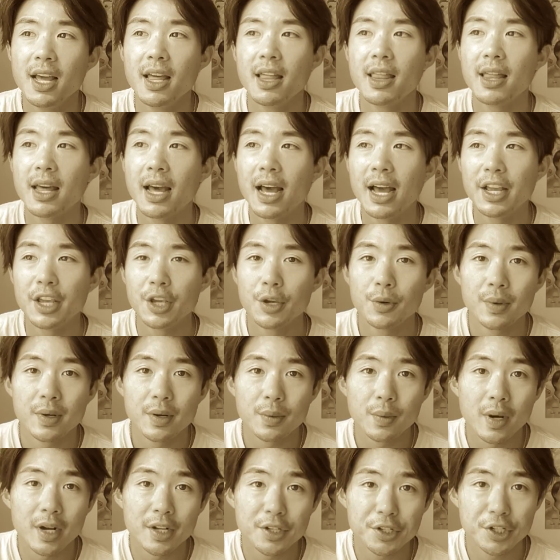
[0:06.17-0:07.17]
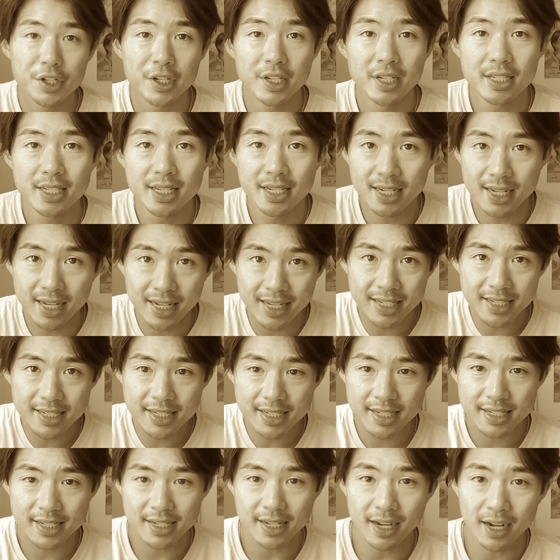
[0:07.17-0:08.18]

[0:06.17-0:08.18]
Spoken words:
that you are watching tonight.